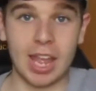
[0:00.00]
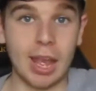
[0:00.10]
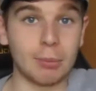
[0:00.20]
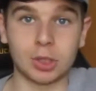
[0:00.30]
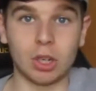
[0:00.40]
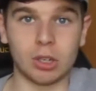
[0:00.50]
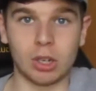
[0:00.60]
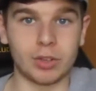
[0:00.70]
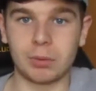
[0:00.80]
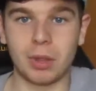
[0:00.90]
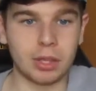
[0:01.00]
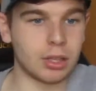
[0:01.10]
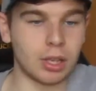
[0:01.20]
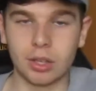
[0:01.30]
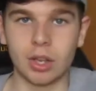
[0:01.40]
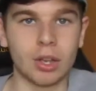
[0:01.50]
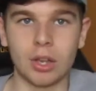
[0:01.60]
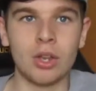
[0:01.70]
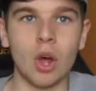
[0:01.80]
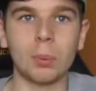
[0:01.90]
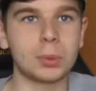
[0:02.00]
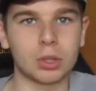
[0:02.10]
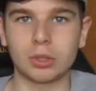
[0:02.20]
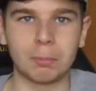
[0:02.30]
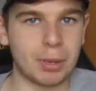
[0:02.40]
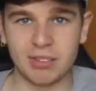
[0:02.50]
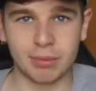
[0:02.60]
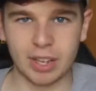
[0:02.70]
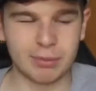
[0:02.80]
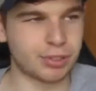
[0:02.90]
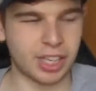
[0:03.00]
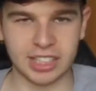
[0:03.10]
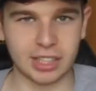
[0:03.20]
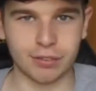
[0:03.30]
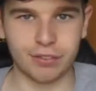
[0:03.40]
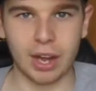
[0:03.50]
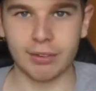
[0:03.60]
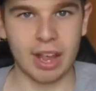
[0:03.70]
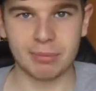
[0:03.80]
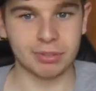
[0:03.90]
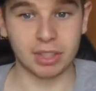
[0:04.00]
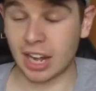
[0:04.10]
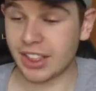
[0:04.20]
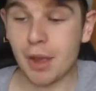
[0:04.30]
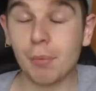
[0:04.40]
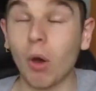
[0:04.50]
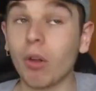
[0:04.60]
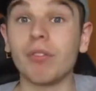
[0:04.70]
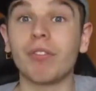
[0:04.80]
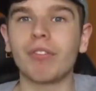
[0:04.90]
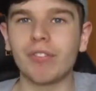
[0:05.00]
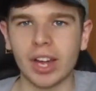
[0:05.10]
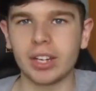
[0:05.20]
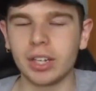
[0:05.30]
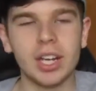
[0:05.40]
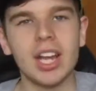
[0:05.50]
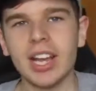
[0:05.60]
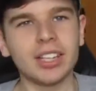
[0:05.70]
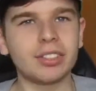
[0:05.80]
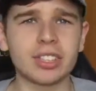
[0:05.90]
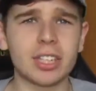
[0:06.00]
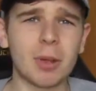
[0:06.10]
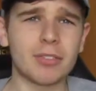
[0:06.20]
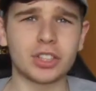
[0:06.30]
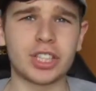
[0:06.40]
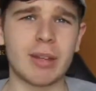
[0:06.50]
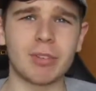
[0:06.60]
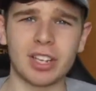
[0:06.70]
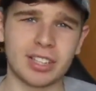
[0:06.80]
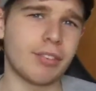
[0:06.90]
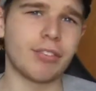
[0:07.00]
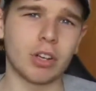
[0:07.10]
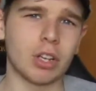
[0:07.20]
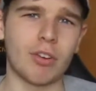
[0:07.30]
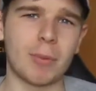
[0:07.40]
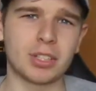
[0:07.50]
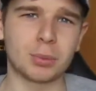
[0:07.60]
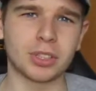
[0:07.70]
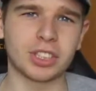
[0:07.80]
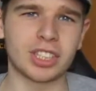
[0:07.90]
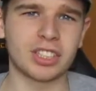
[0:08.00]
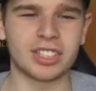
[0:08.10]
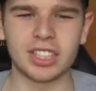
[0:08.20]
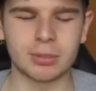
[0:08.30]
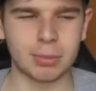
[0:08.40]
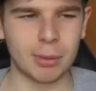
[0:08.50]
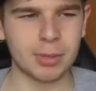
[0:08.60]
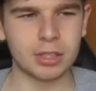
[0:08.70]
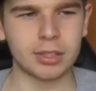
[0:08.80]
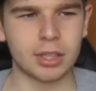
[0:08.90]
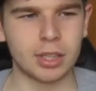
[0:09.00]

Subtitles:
it was all over. No one could compete with them for the next like 5 games after that. They were on fire. It's just a bit of a shame that they did fall off a bit towards the end of the season, but I mean,